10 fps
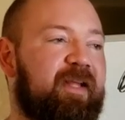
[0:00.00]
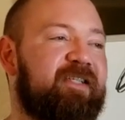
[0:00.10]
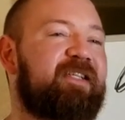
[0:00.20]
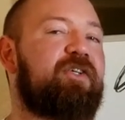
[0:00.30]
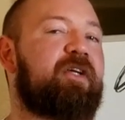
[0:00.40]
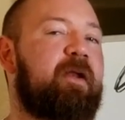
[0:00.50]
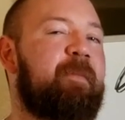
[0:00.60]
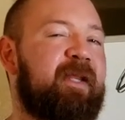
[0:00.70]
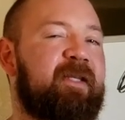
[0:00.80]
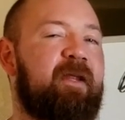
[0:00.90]
That's still going to
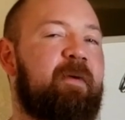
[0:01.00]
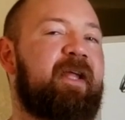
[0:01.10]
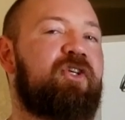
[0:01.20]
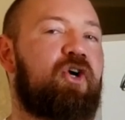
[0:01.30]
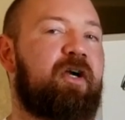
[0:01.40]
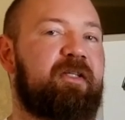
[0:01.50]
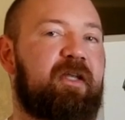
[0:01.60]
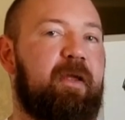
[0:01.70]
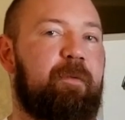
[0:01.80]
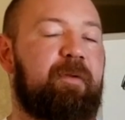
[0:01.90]
maintain my endurance
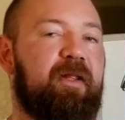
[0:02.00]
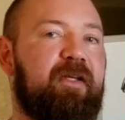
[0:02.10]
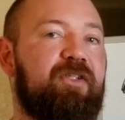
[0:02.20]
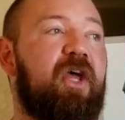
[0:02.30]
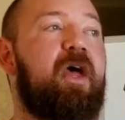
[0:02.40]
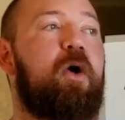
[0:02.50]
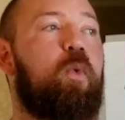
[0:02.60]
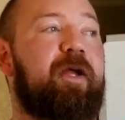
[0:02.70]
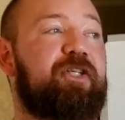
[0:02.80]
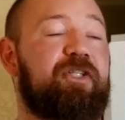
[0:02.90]
capabilities,
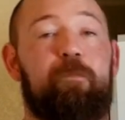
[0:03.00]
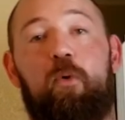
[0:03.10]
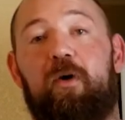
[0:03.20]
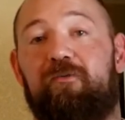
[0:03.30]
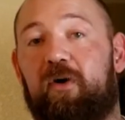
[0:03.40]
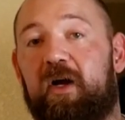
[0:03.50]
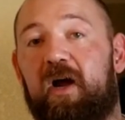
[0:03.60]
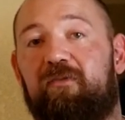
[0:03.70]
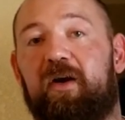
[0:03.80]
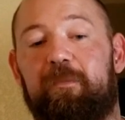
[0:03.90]
which is important for
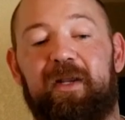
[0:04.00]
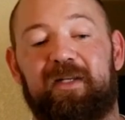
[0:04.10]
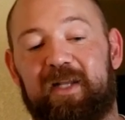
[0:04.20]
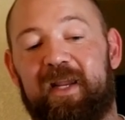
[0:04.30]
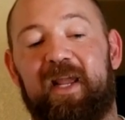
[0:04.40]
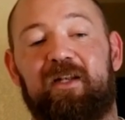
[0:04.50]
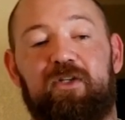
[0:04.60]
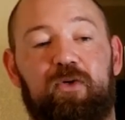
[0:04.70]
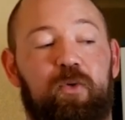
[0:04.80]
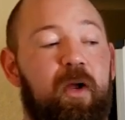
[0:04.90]
recovery because I get
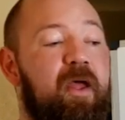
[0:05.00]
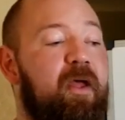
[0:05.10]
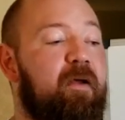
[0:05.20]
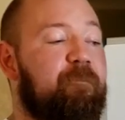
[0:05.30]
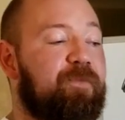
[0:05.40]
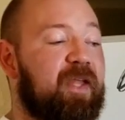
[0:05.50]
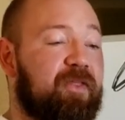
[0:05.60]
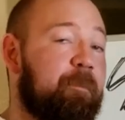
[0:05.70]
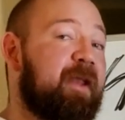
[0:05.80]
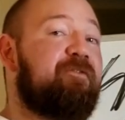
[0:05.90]
to get
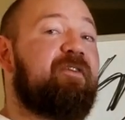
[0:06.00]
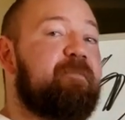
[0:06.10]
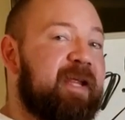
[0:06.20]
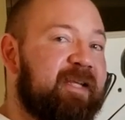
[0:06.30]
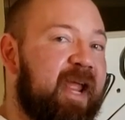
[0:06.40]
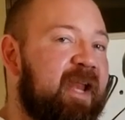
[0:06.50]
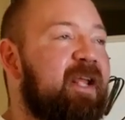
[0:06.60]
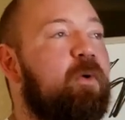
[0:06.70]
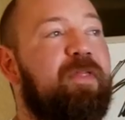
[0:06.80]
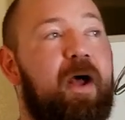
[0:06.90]
the benefit of
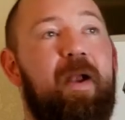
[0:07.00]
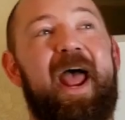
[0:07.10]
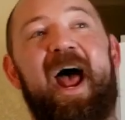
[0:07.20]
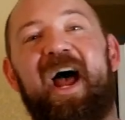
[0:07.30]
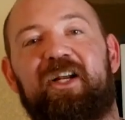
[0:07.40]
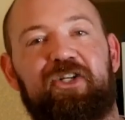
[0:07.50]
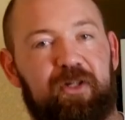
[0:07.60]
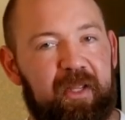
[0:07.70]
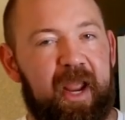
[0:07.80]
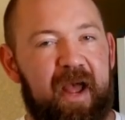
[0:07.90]
maintaining without
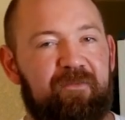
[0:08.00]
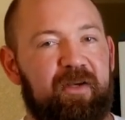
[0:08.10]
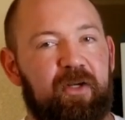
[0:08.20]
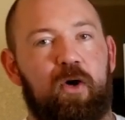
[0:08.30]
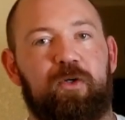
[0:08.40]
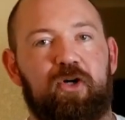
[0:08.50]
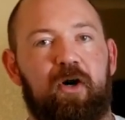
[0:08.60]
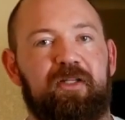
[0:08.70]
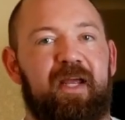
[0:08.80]
actually having to go as hard as